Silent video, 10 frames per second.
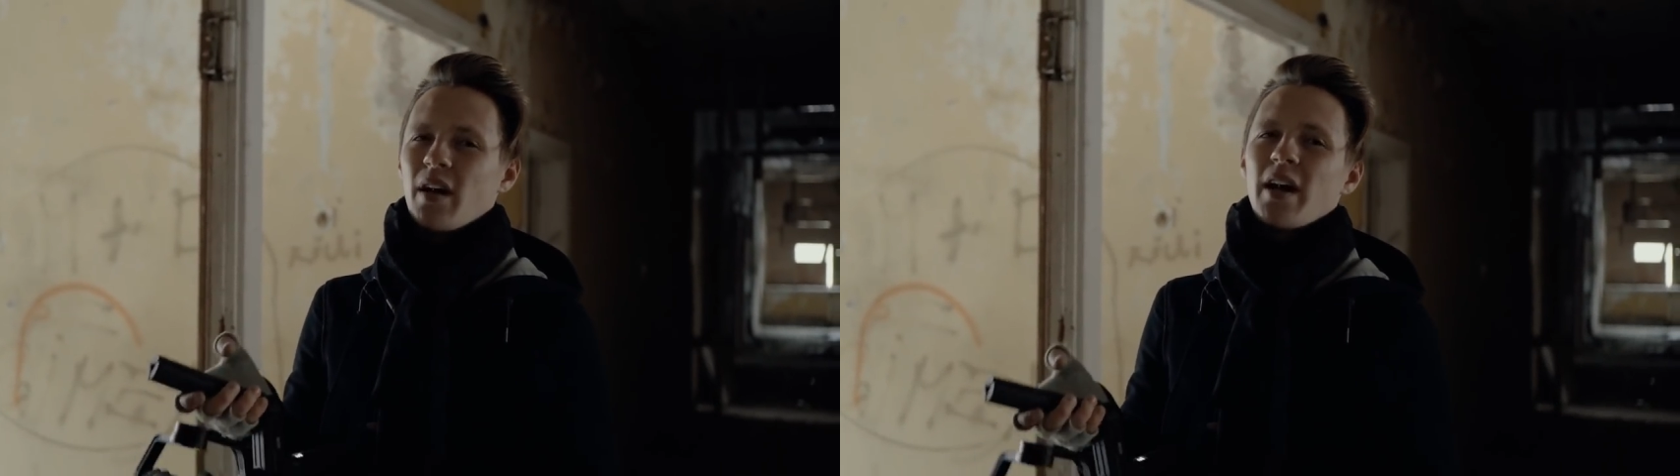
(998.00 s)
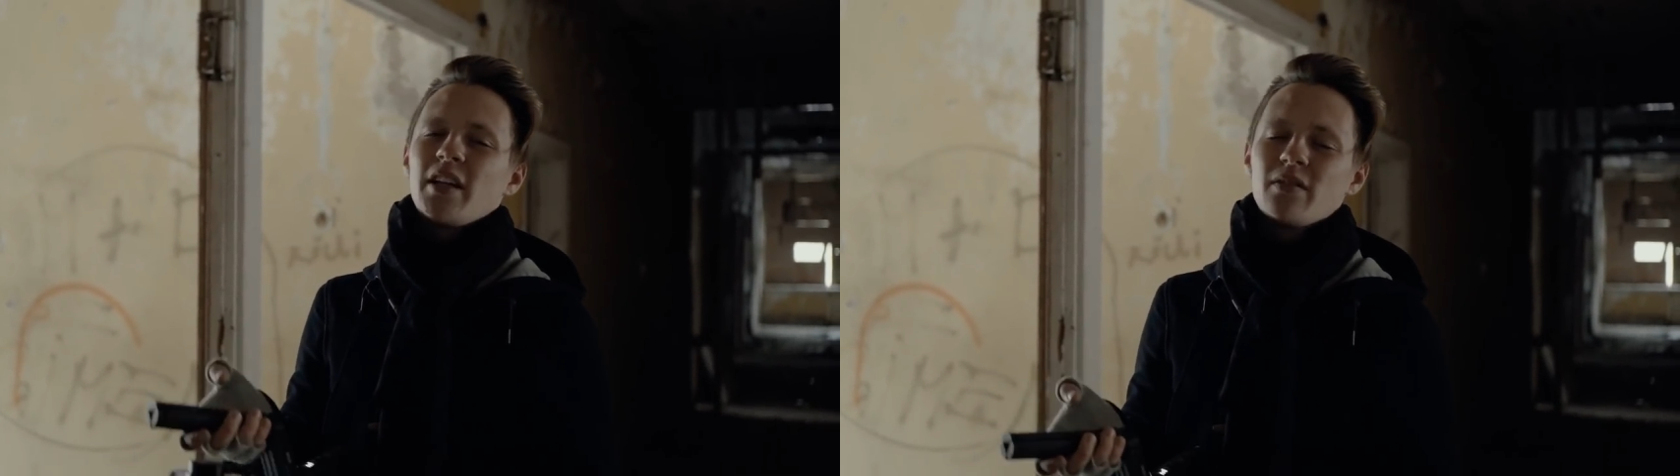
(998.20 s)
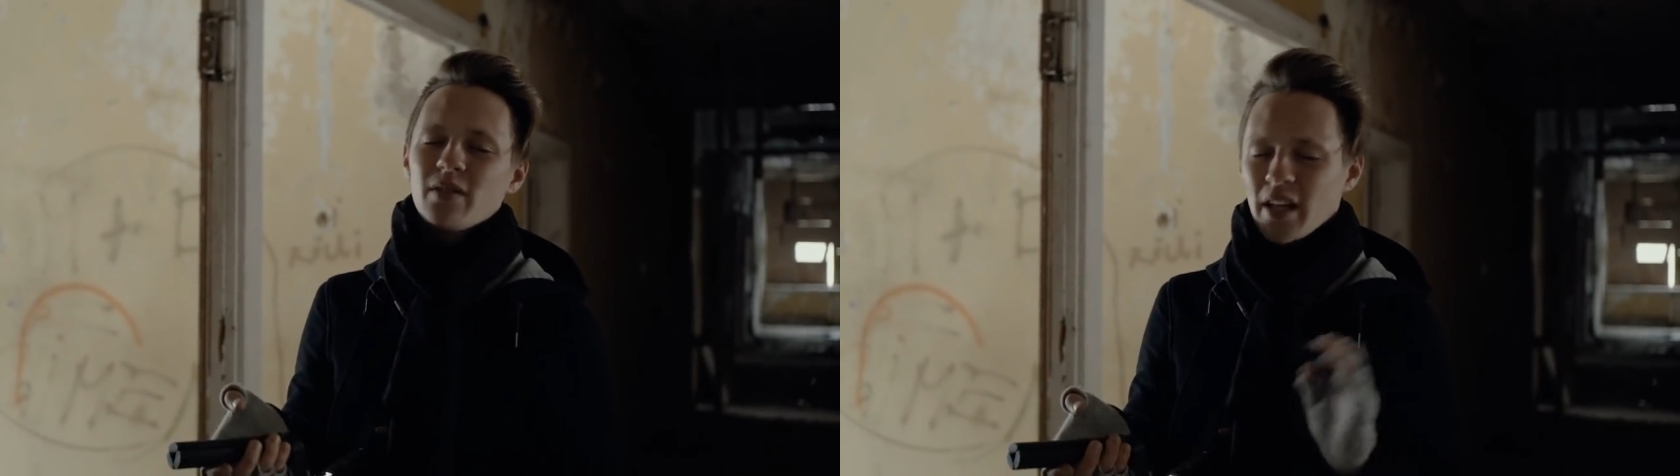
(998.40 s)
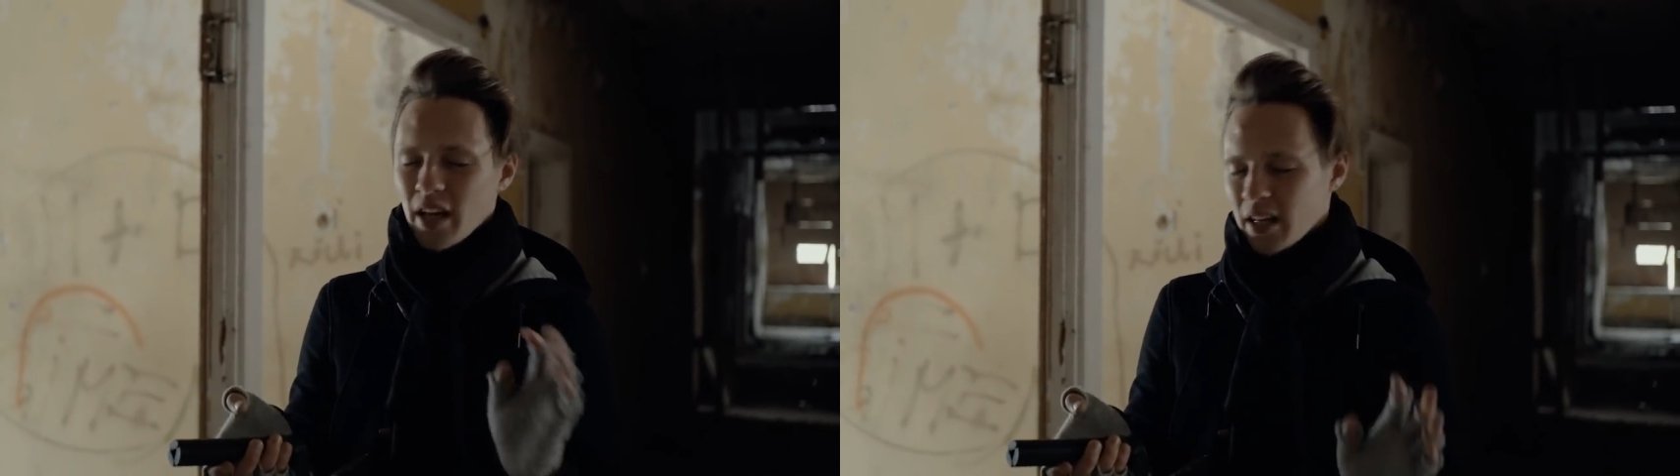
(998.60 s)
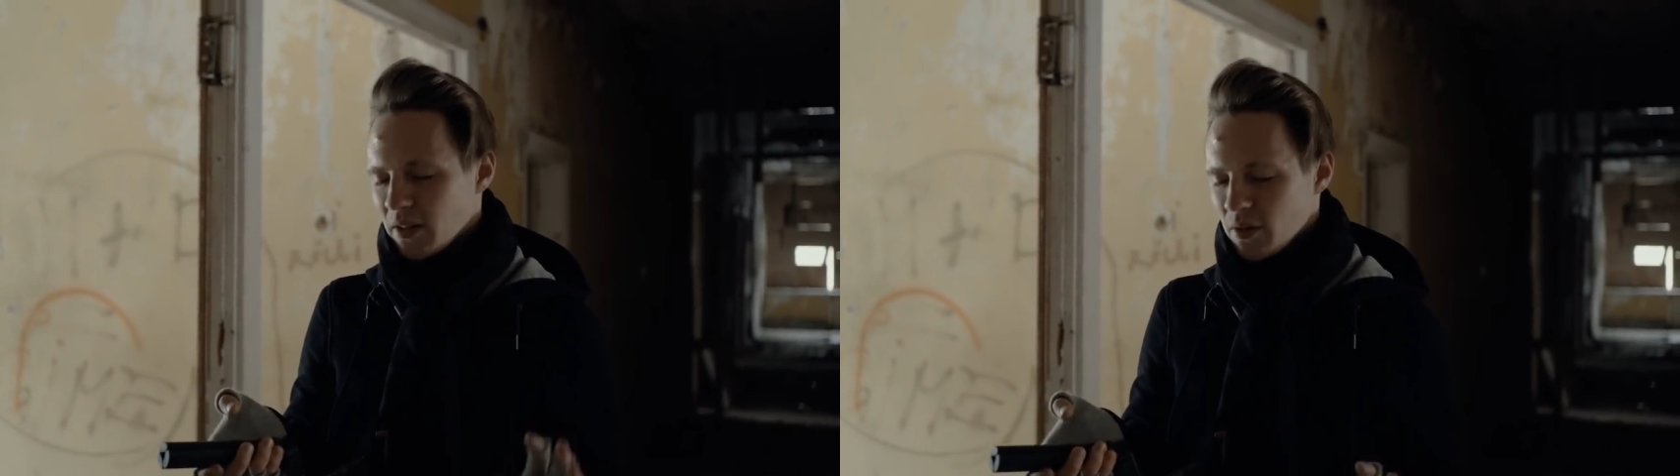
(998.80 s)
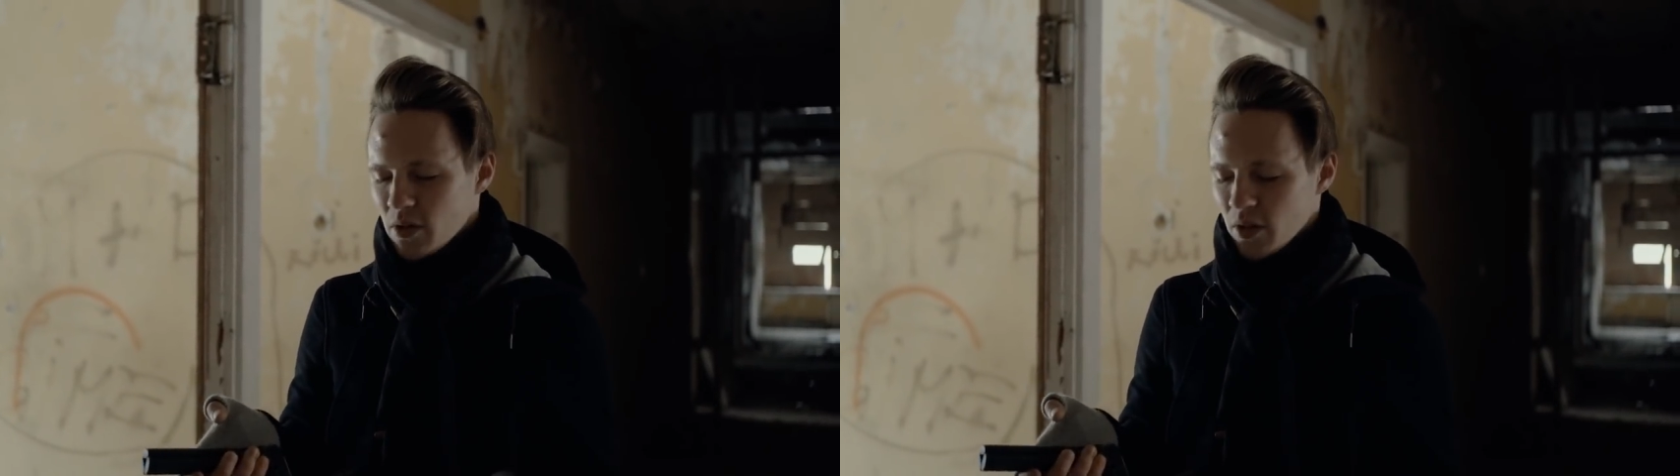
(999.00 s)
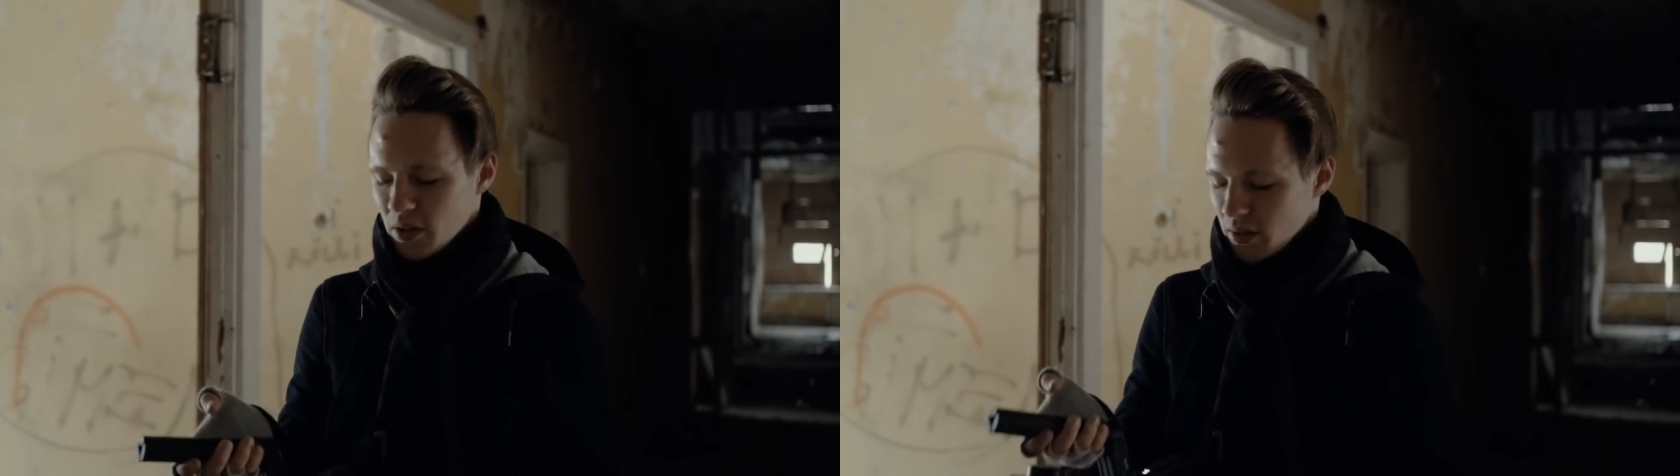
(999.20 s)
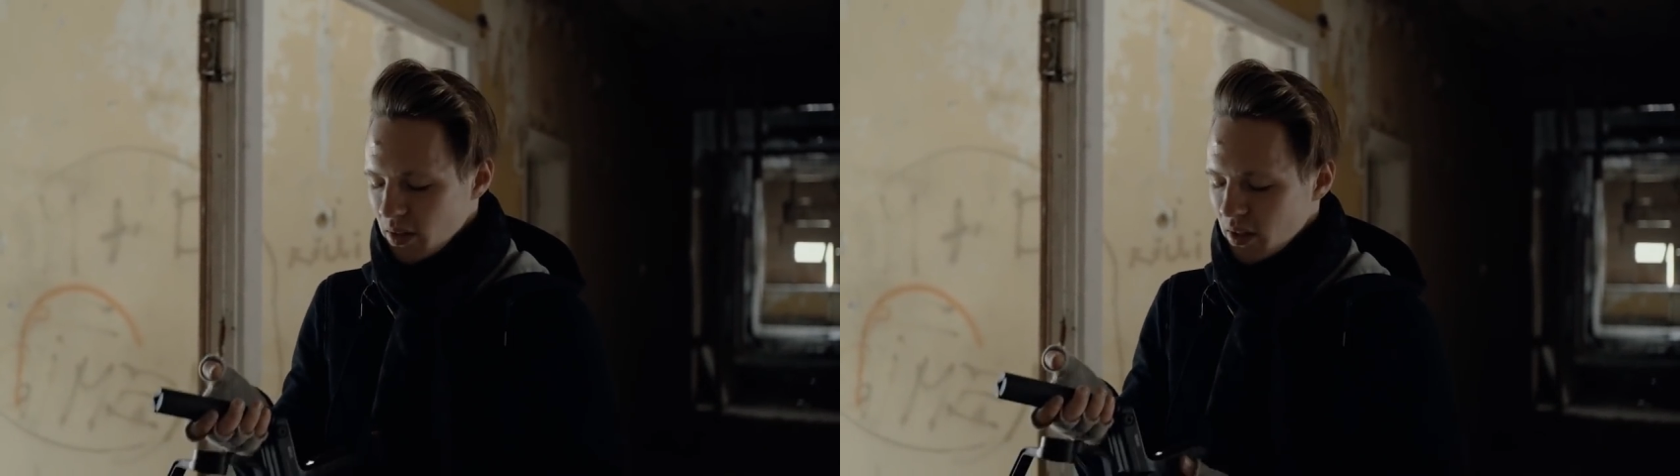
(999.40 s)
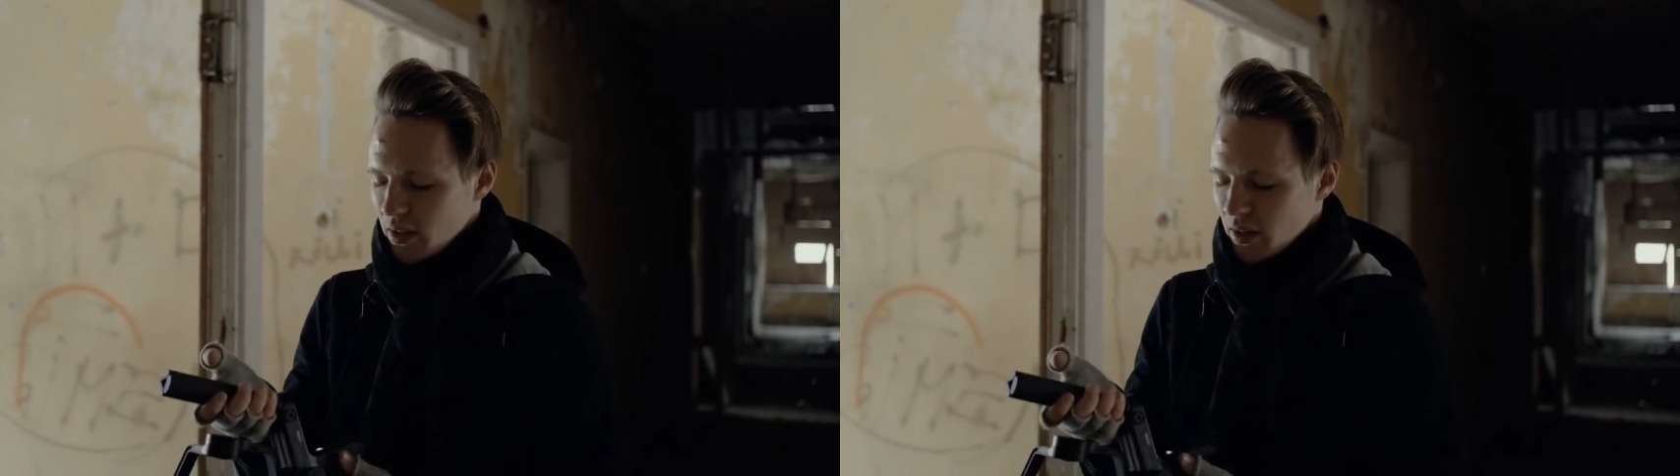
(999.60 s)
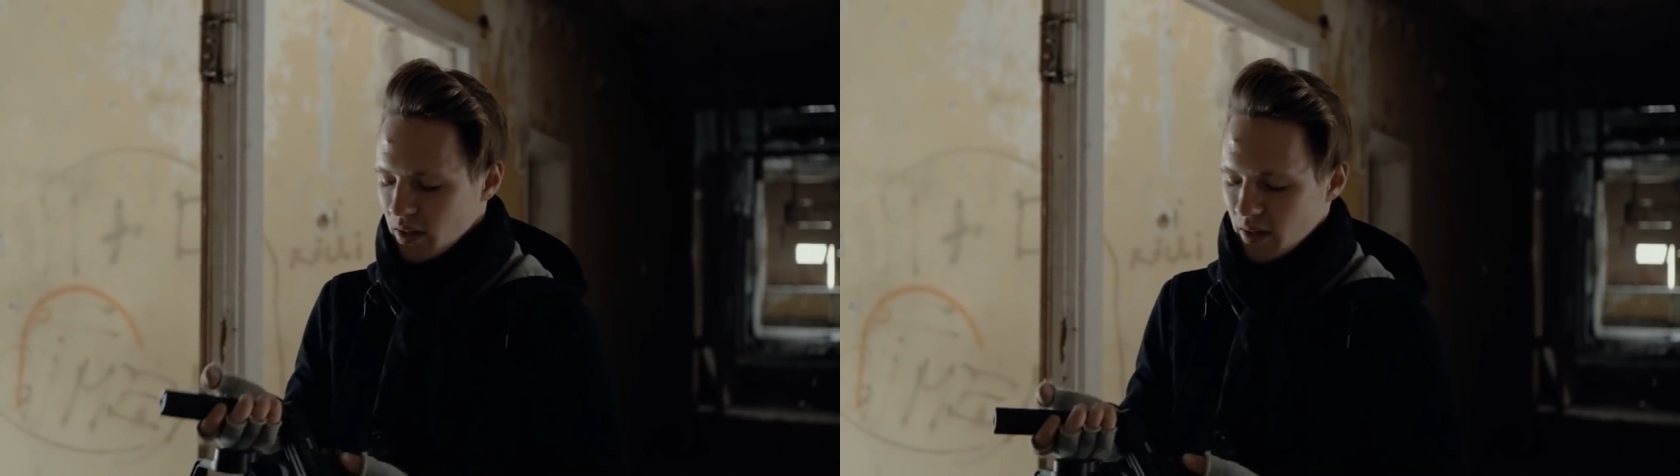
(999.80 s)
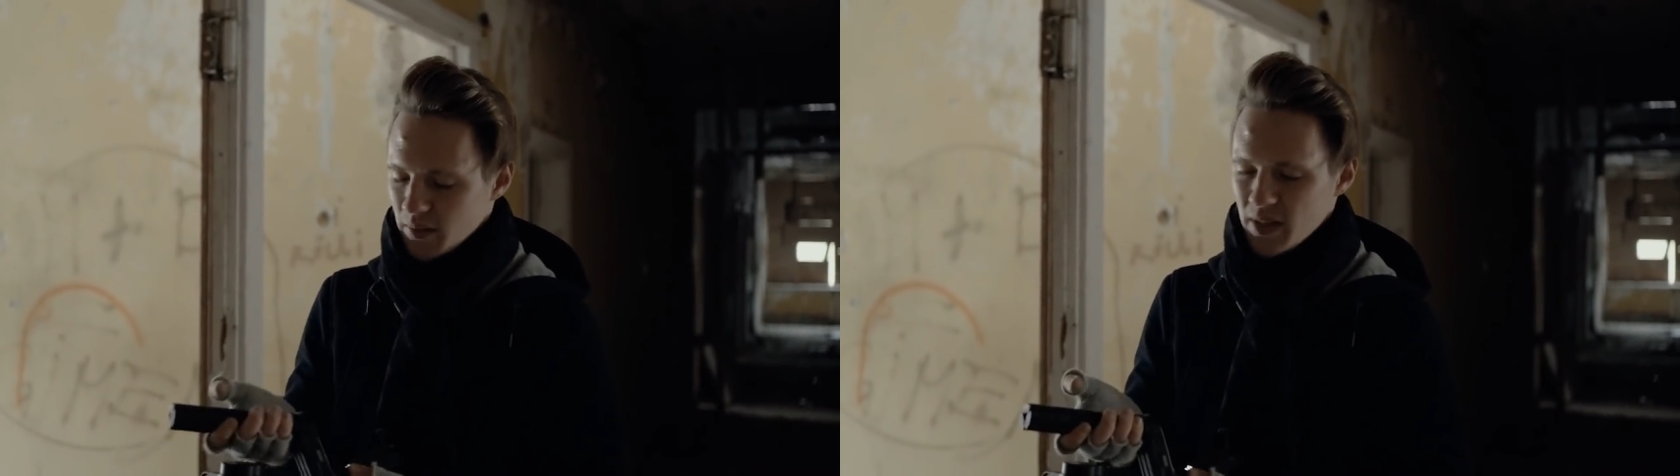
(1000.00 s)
I need to adjust the